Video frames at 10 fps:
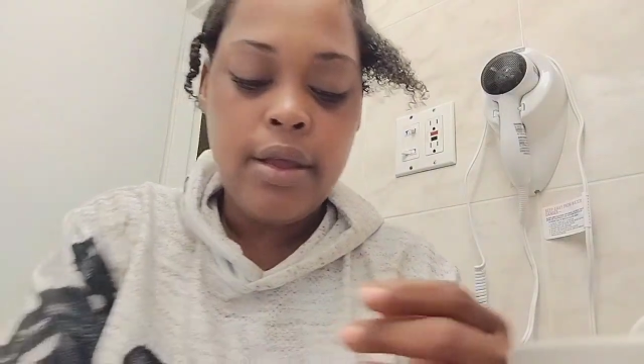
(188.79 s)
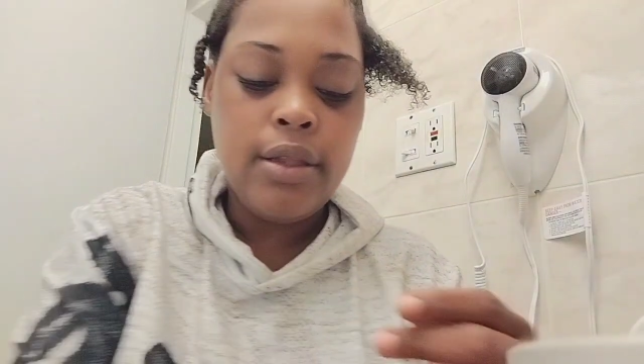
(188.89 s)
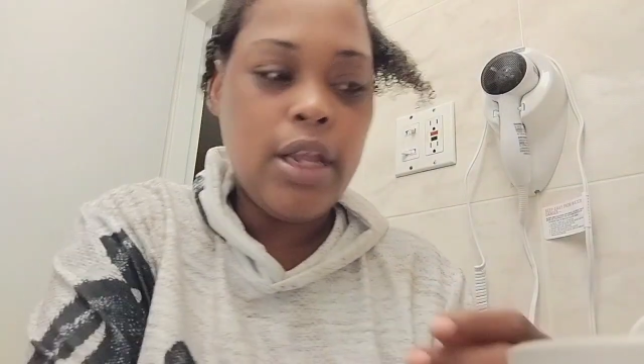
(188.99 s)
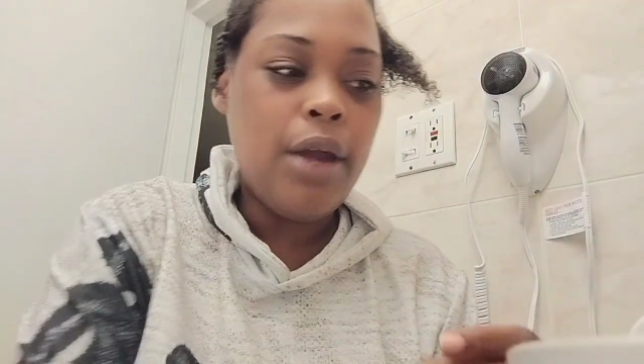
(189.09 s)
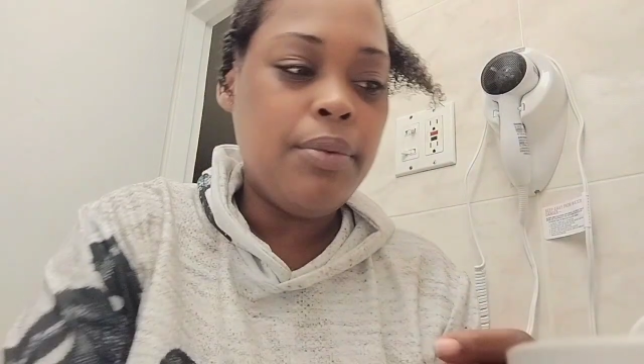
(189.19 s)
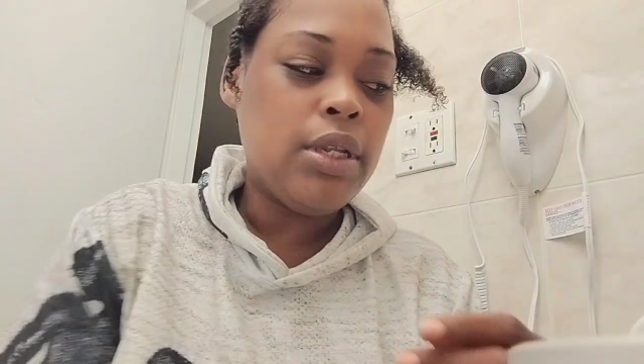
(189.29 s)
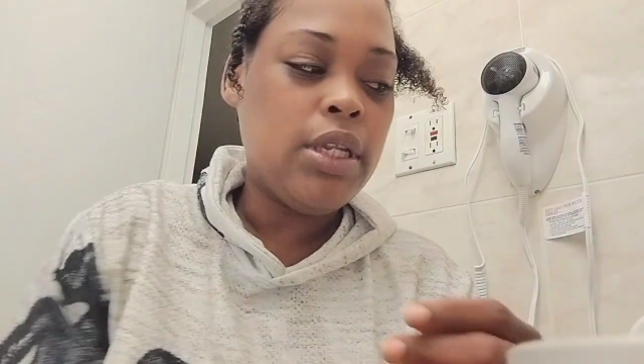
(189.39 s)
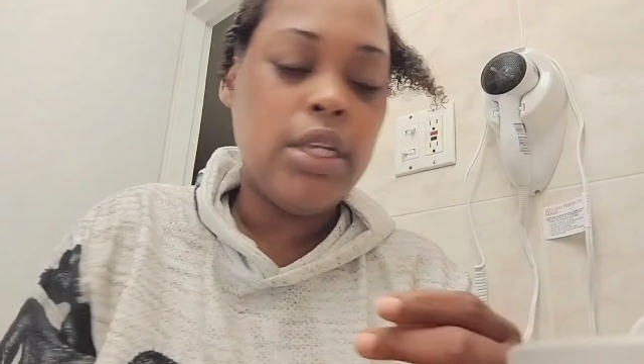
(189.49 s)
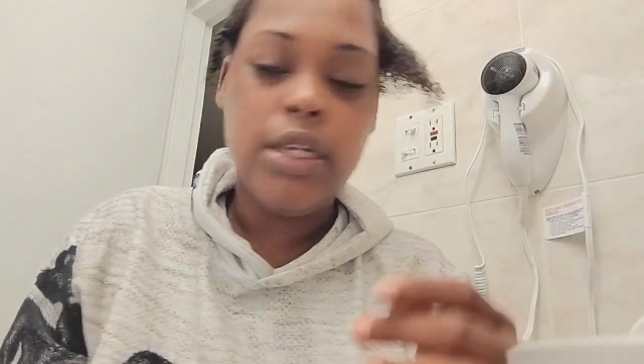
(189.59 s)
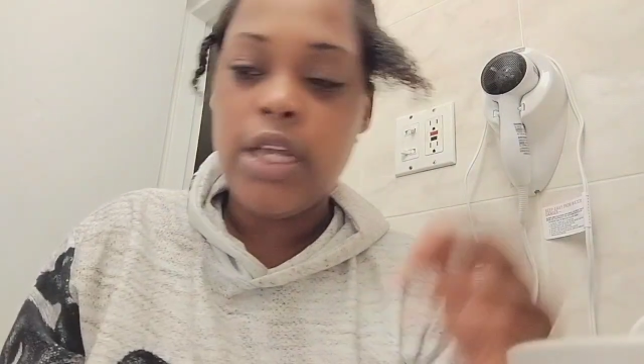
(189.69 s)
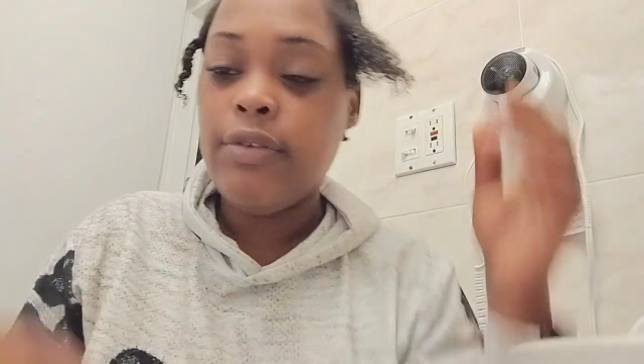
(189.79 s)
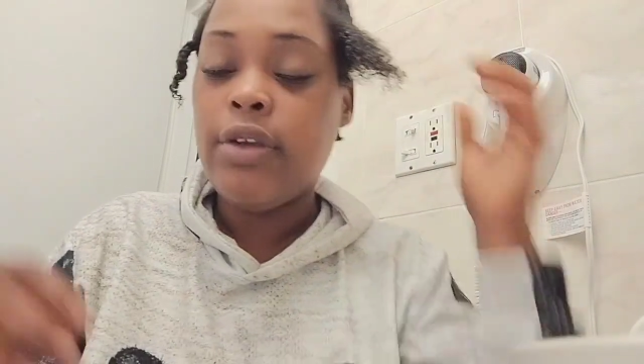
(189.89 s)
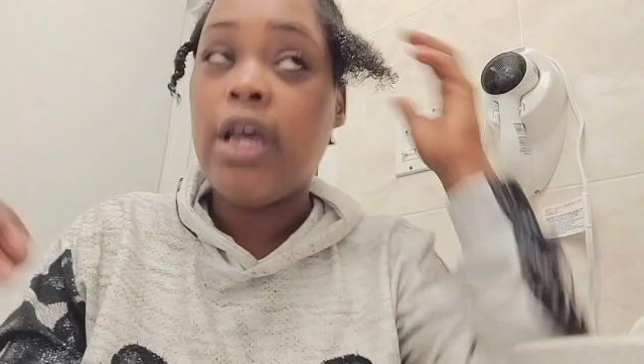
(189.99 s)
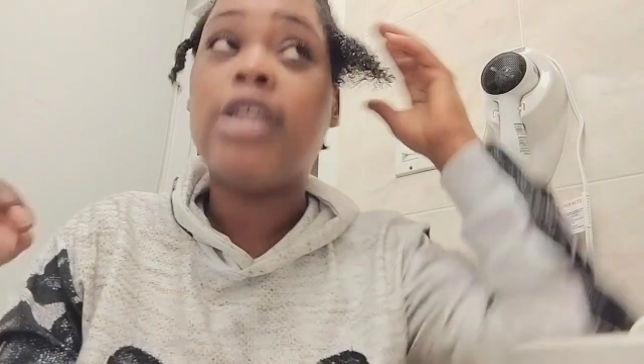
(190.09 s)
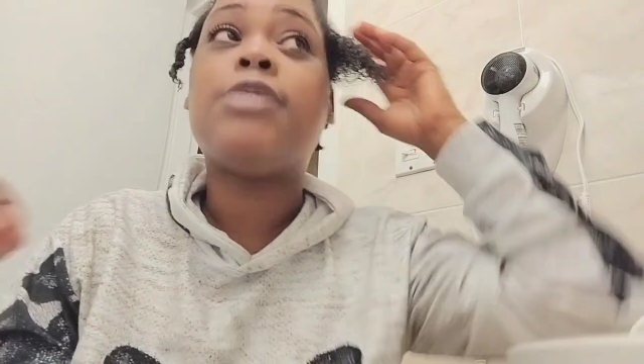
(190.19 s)
Not really in
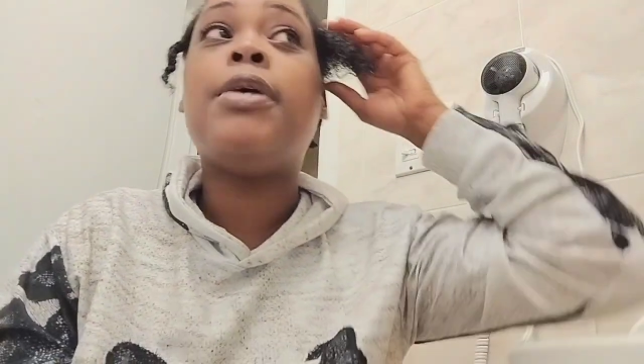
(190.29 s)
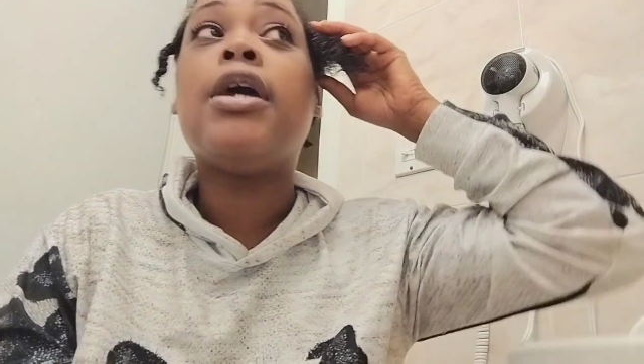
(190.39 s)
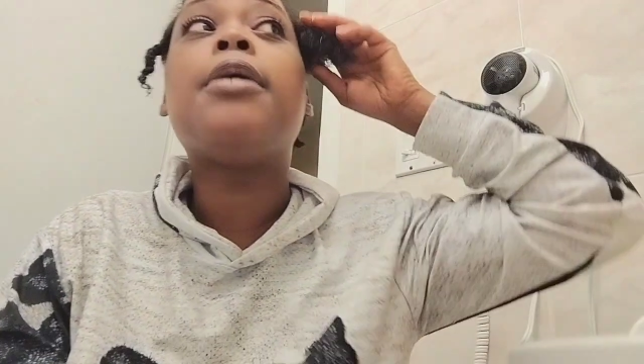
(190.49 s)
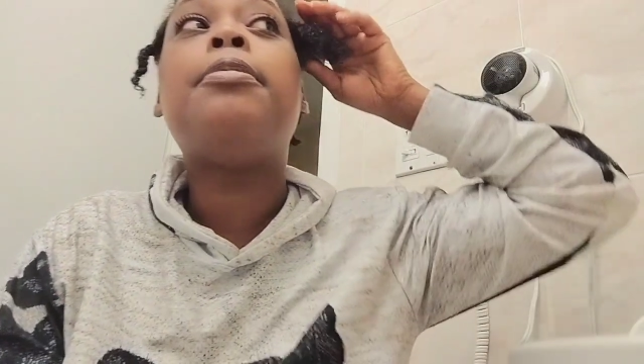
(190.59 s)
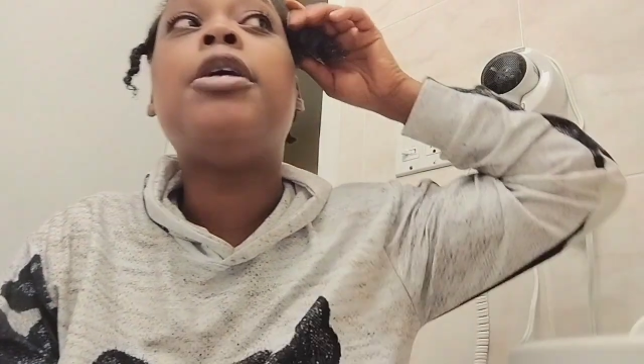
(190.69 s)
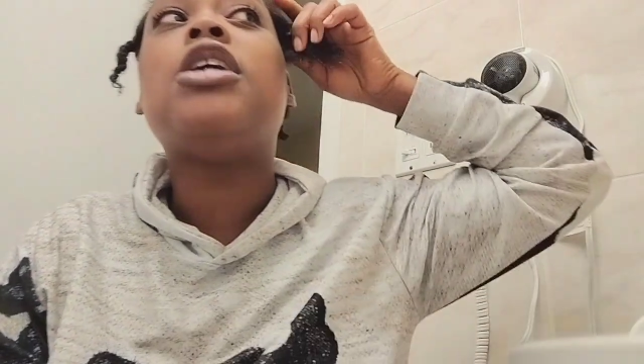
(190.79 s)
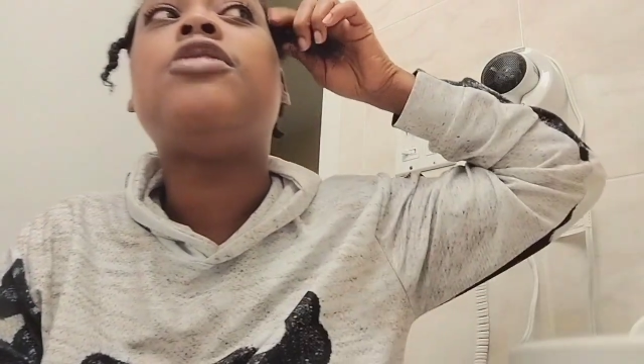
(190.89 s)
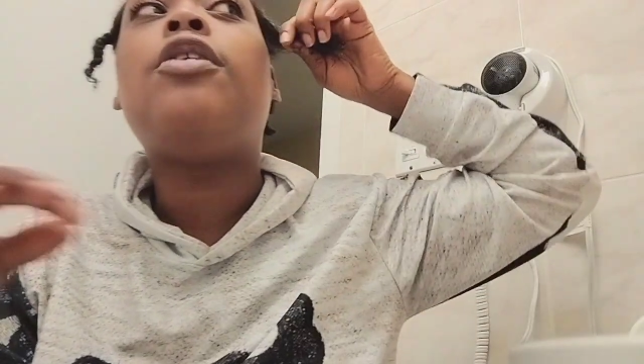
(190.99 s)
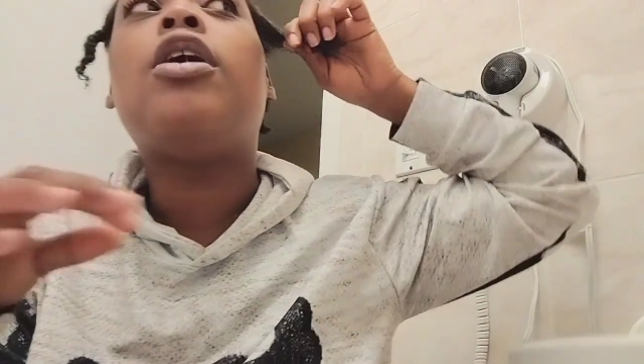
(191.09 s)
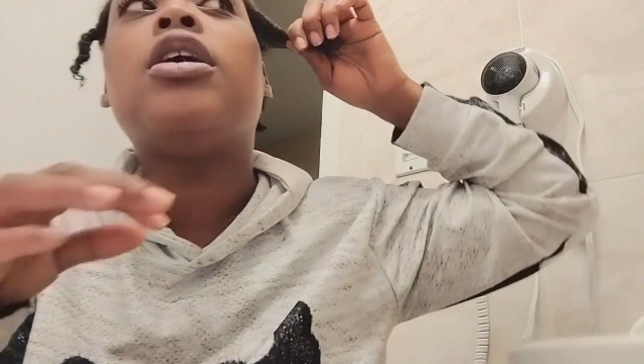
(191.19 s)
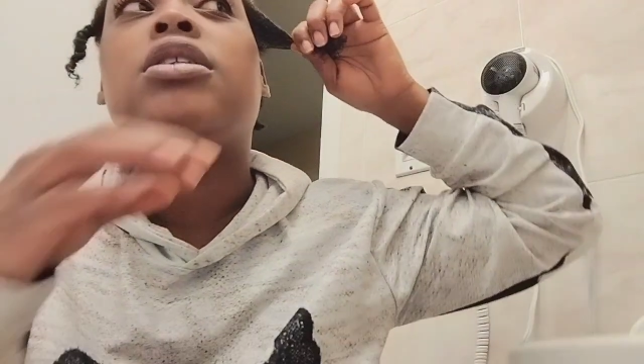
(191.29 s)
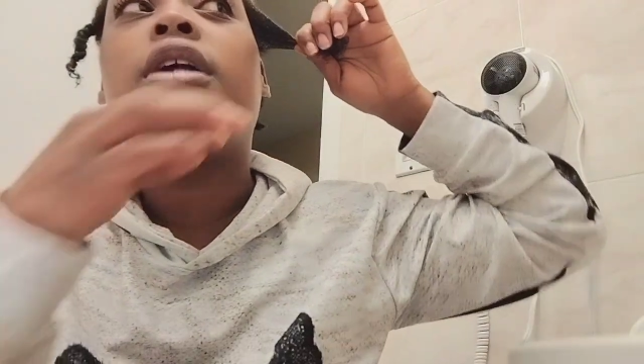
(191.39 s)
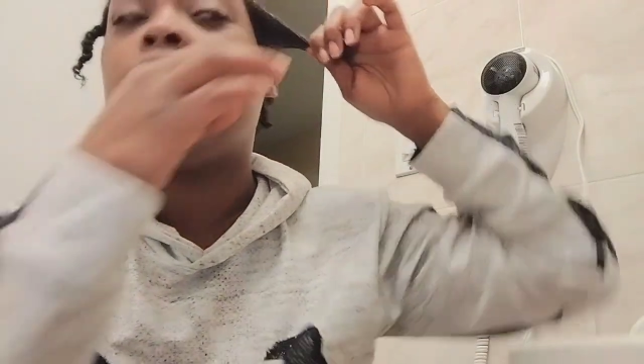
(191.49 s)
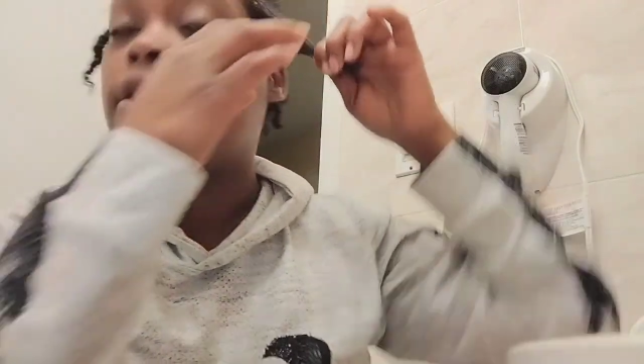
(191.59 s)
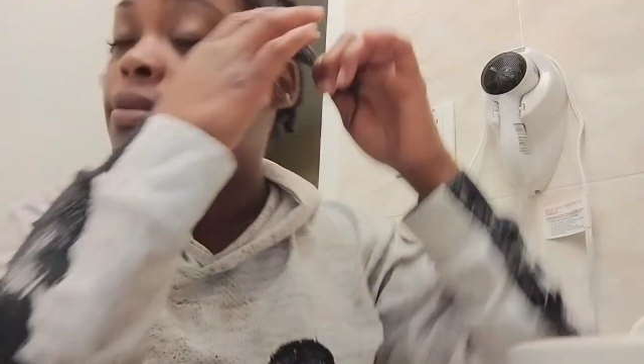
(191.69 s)
every aspect, but as far as like,